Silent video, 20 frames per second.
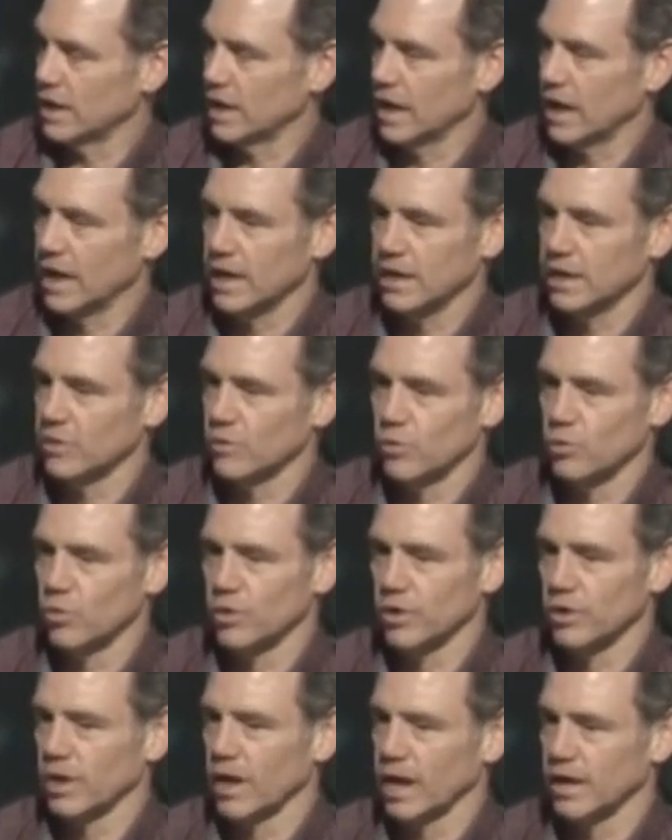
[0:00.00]
And I didn't
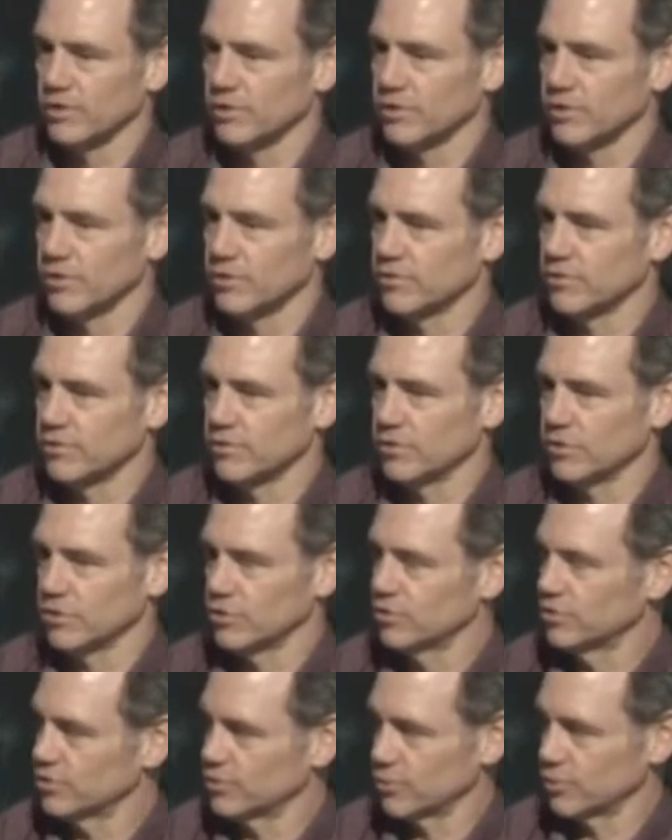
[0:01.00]
realize this
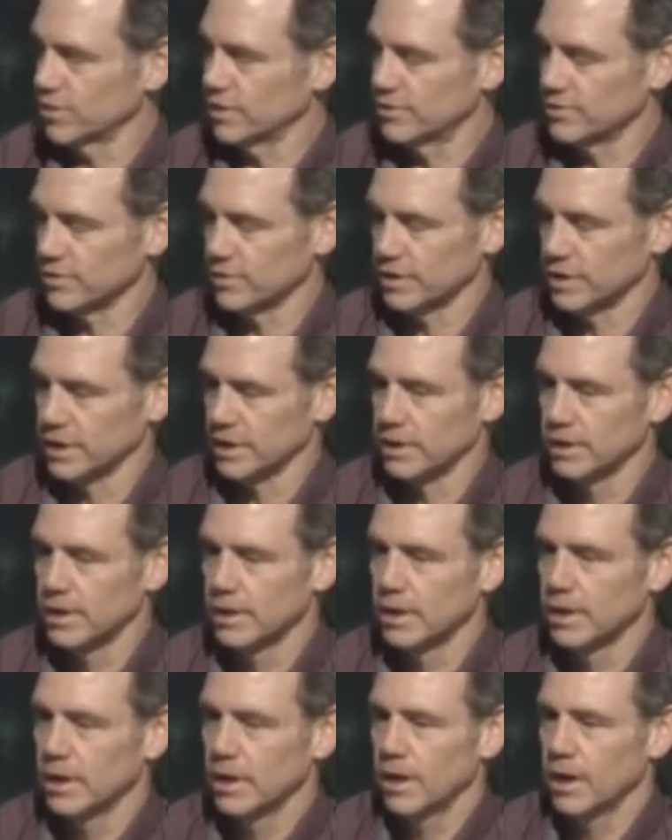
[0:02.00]
until just recently
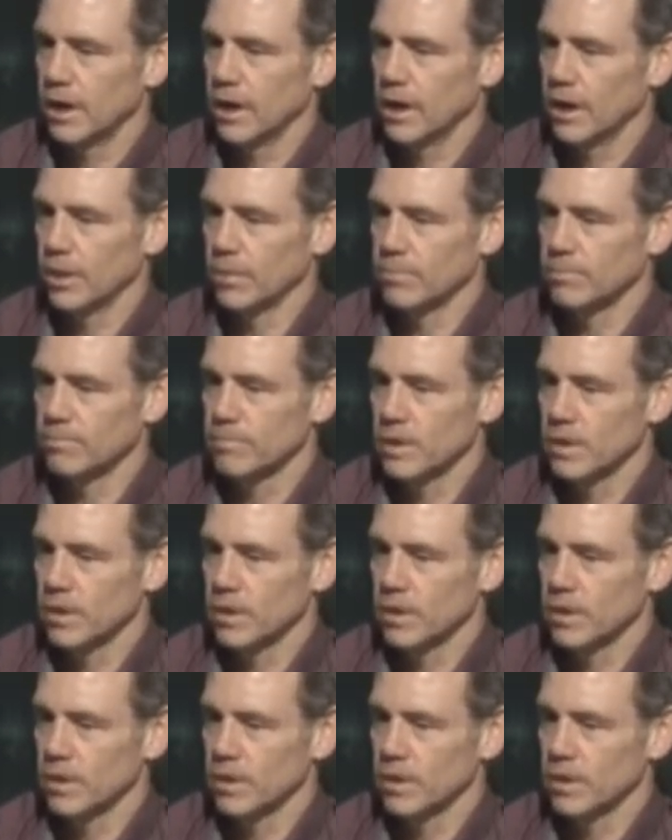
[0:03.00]
um,